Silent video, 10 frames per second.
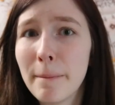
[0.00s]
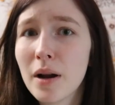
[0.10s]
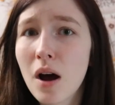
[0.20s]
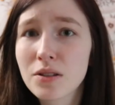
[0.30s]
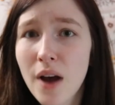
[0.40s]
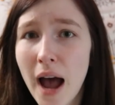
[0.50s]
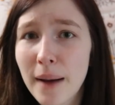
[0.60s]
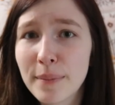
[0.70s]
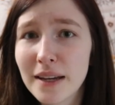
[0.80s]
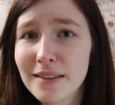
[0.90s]
but also
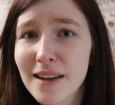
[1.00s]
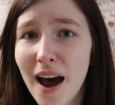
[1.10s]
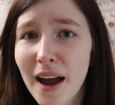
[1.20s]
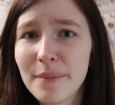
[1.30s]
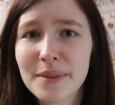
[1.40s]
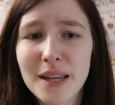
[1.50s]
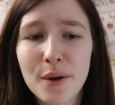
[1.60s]
happy at times.